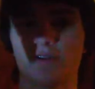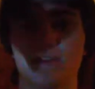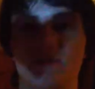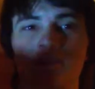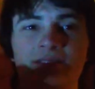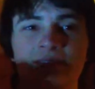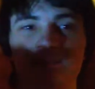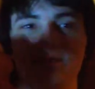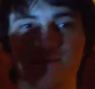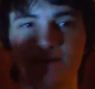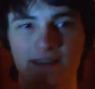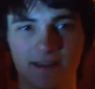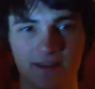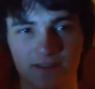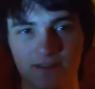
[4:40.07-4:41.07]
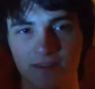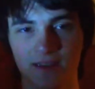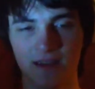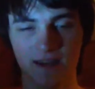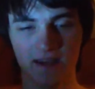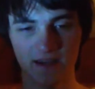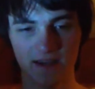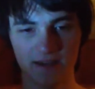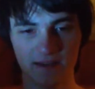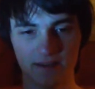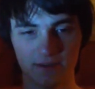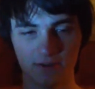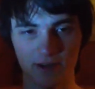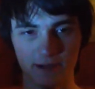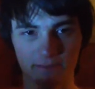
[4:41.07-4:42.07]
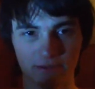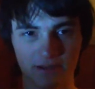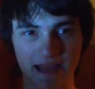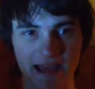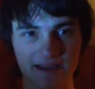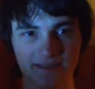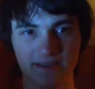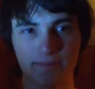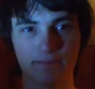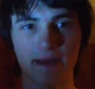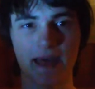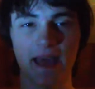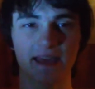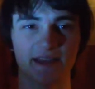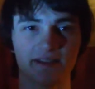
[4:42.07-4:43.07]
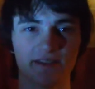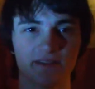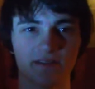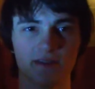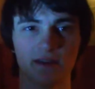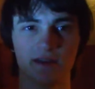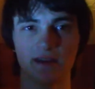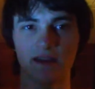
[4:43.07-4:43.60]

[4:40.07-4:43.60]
there's, like, these things. They're, like, plastic packets.